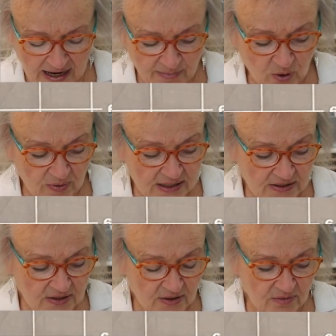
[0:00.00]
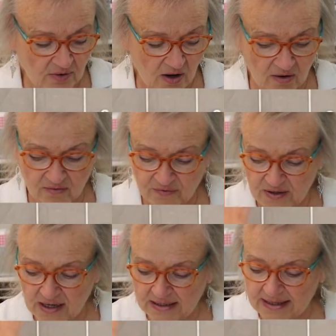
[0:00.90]
I'm going to
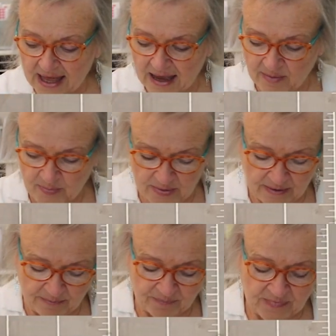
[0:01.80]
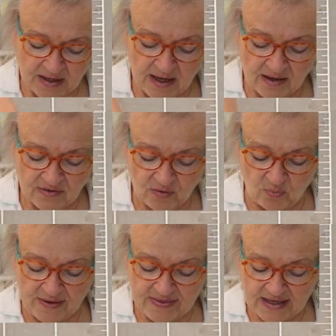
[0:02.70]
overlap the
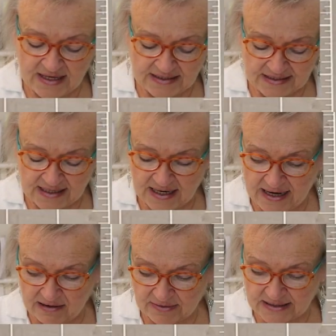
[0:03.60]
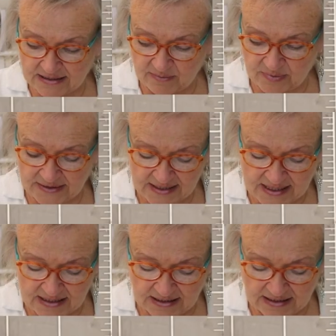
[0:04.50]
one that is cut out
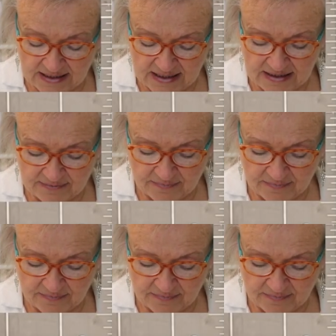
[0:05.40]
completely